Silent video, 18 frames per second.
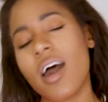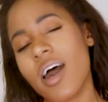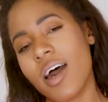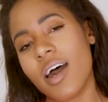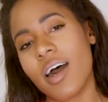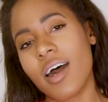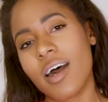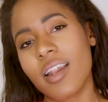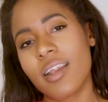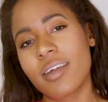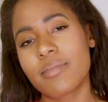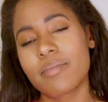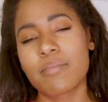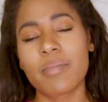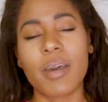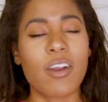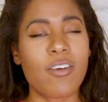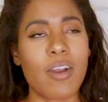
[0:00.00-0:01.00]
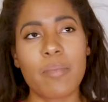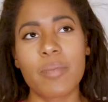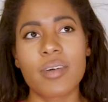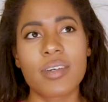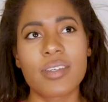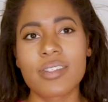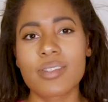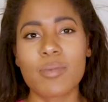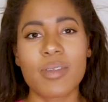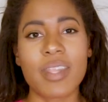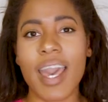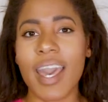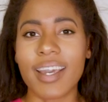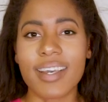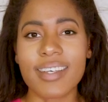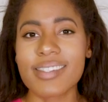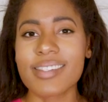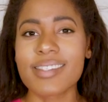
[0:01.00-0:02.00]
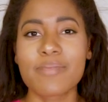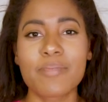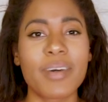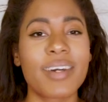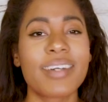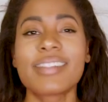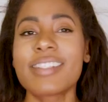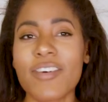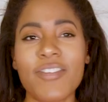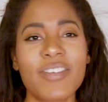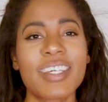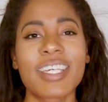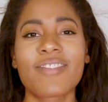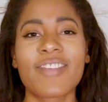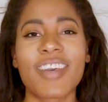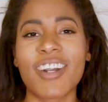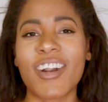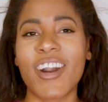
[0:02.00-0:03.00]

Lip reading: arepas with eggs, but definitely give it a